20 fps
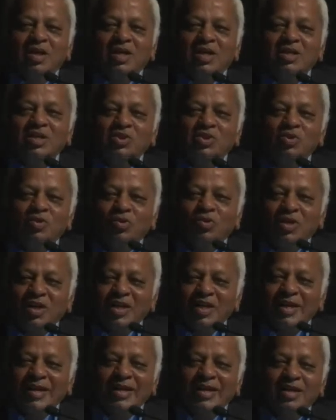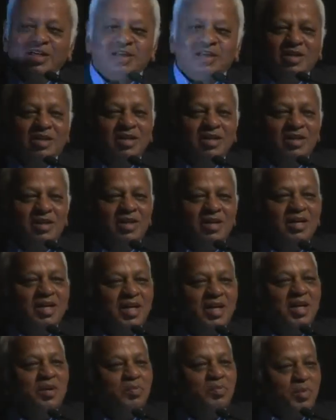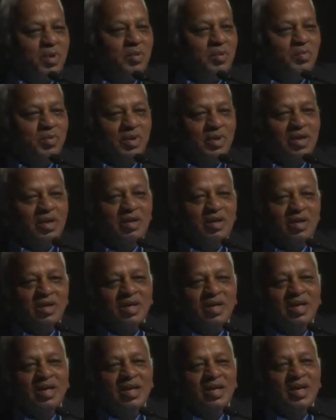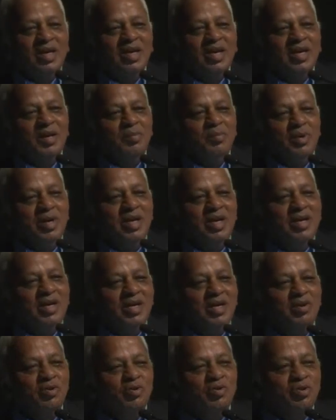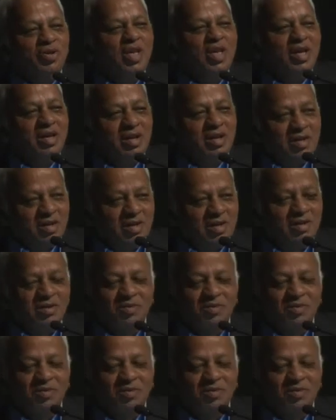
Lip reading: is to create in people an ability to think,